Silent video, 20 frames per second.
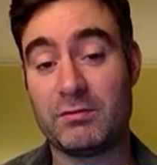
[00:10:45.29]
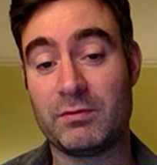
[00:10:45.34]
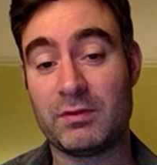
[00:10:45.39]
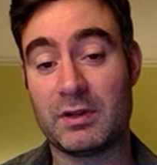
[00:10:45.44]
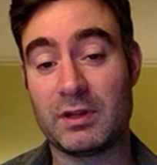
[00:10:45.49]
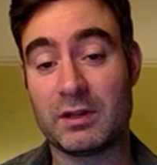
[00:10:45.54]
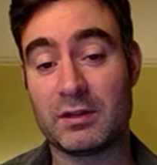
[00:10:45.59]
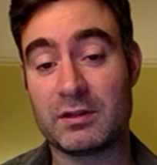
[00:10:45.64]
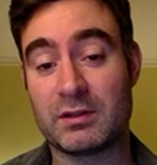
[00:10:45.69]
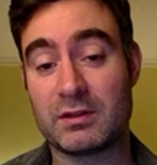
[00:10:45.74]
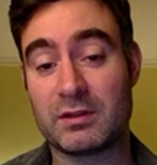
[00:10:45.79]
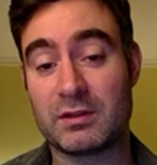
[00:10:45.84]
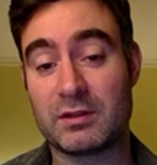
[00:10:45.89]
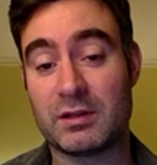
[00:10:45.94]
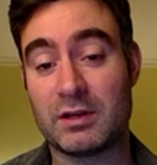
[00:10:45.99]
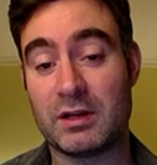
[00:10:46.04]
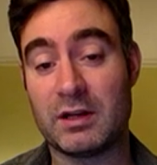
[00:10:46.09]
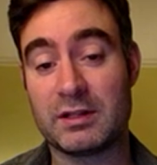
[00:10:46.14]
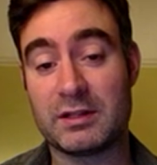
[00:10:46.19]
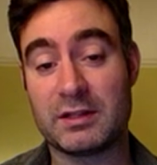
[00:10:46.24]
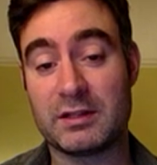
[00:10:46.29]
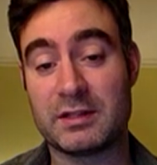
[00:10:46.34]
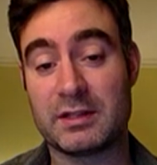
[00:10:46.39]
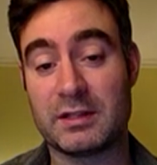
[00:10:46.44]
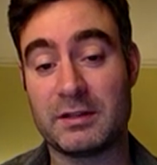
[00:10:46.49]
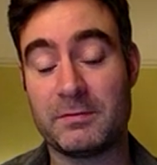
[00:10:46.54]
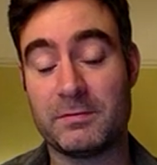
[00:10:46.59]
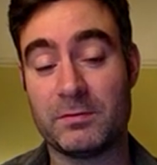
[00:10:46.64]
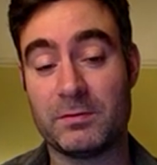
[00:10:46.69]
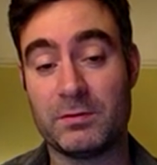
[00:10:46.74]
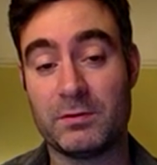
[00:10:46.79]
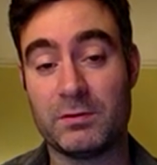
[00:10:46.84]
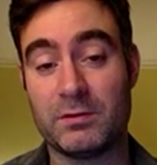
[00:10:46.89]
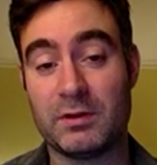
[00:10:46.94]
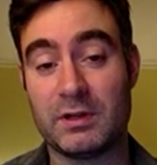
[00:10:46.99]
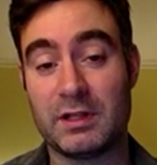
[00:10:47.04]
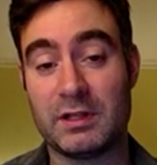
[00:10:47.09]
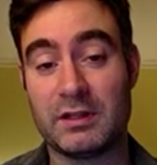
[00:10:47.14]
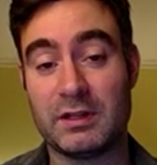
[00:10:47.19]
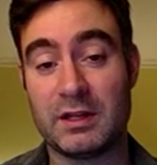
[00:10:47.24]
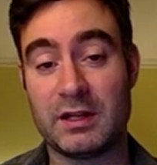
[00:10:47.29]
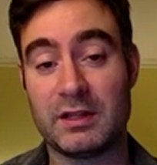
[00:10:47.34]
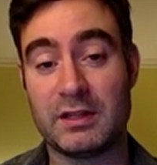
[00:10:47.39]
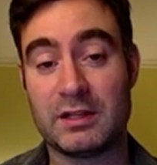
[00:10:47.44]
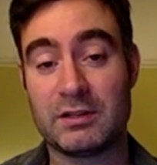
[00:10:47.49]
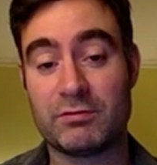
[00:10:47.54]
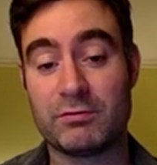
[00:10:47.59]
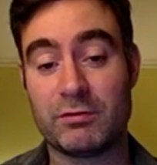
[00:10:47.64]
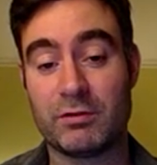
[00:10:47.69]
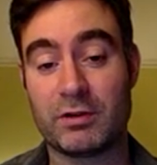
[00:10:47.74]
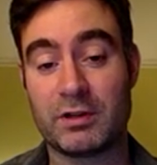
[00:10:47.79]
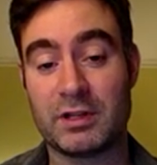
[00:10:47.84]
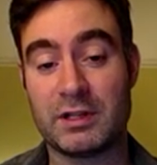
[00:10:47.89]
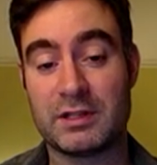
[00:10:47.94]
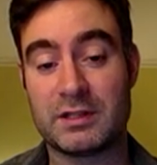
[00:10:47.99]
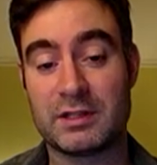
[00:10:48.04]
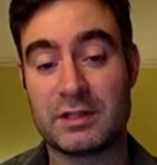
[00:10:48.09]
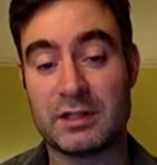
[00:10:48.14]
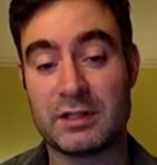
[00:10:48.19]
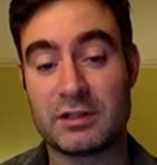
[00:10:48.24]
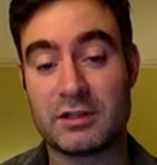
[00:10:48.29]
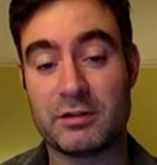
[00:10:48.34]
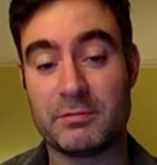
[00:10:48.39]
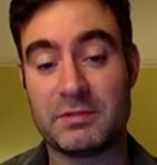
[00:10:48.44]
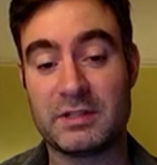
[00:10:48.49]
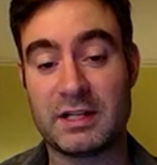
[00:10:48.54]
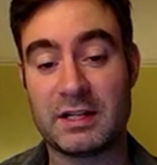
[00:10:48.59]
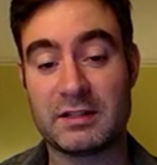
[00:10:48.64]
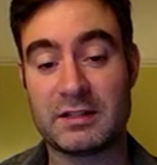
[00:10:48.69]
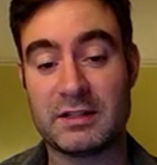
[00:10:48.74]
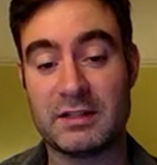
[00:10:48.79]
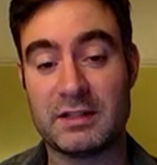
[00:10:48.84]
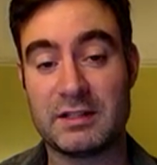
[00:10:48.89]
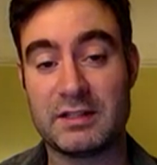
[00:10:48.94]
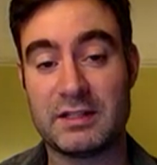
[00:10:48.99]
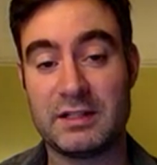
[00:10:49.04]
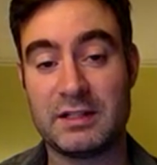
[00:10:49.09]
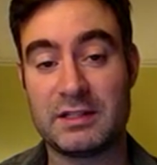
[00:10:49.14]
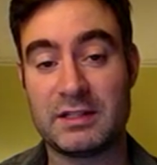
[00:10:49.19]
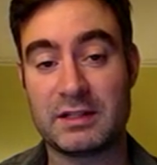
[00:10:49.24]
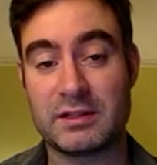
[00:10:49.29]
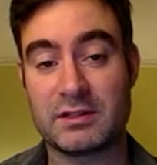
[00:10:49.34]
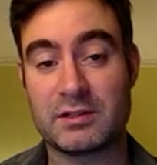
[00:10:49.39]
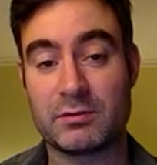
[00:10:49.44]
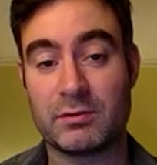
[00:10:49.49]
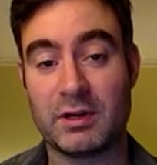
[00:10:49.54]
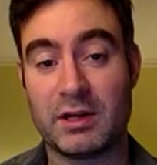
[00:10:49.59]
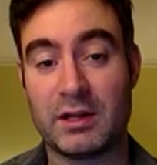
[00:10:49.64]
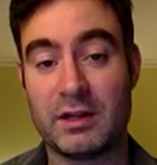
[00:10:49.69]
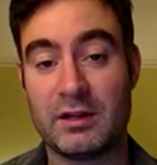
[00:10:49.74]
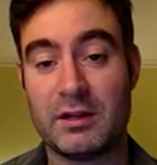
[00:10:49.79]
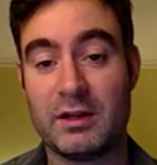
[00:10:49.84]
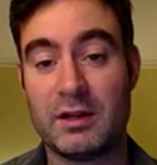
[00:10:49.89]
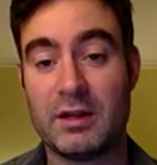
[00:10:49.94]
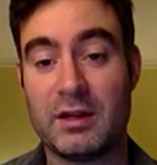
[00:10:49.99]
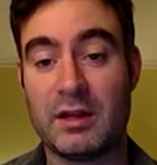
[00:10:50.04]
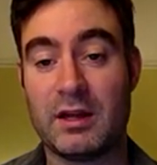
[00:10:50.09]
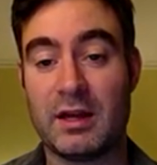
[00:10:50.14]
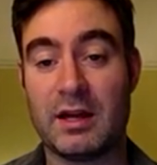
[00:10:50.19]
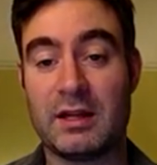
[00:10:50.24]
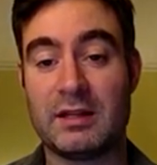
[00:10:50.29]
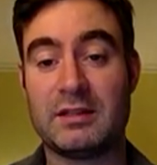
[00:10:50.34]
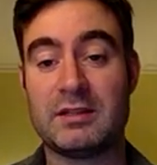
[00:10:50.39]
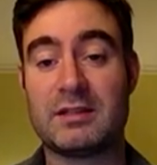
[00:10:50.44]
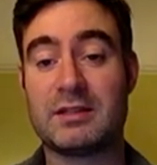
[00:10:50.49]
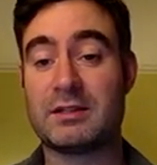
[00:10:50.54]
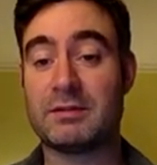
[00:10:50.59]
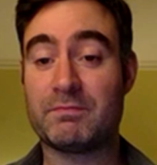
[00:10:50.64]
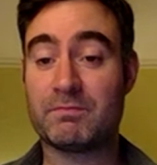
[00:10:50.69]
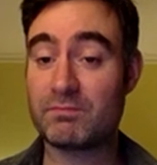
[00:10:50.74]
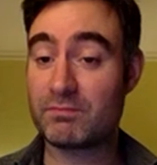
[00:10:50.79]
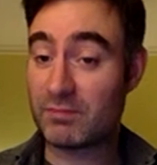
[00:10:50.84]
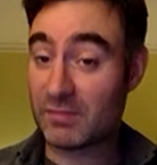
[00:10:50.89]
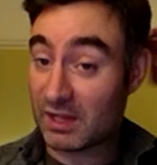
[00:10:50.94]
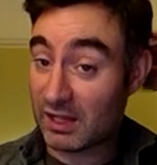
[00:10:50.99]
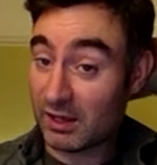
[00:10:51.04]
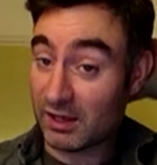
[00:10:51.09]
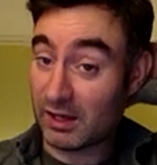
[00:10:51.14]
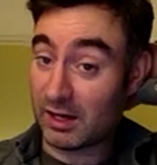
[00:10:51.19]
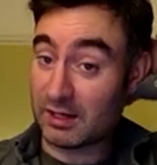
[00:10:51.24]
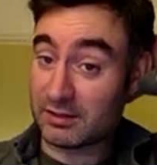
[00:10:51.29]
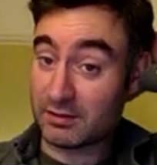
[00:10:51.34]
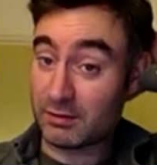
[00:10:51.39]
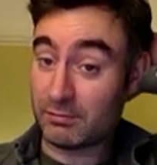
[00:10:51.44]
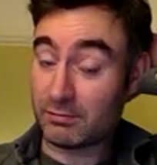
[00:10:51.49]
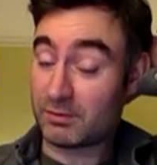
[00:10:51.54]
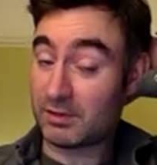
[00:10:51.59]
It's guarding c4, and this rook is coming down to this d6 square. And I don't